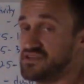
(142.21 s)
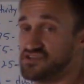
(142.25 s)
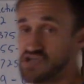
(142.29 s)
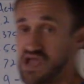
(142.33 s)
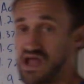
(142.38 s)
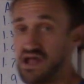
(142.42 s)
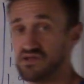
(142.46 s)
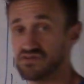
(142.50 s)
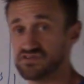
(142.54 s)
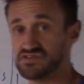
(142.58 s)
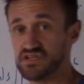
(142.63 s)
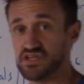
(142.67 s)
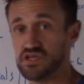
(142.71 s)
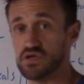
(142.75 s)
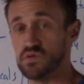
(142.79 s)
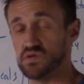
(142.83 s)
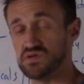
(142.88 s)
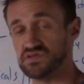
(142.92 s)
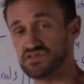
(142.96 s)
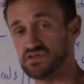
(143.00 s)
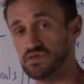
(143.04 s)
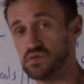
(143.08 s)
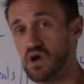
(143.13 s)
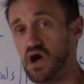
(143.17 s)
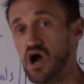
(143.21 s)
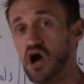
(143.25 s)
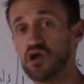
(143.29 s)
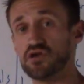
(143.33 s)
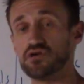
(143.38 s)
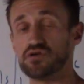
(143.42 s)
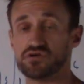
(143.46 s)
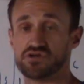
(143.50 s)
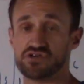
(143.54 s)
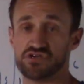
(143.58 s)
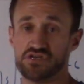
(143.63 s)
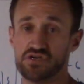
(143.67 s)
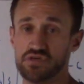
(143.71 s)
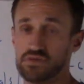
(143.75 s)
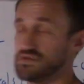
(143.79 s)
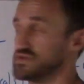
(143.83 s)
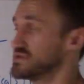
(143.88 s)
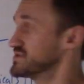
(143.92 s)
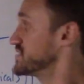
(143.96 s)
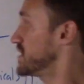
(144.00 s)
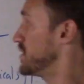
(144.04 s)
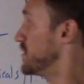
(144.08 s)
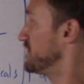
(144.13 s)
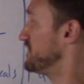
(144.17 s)
challenge to you is to undershoot.
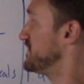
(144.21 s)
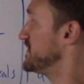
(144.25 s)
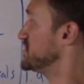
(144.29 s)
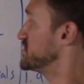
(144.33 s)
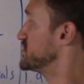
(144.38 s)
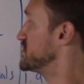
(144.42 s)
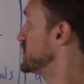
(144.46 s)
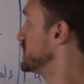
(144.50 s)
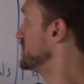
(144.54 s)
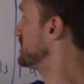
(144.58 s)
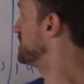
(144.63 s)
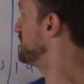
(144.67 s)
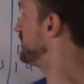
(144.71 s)
So if he's shooting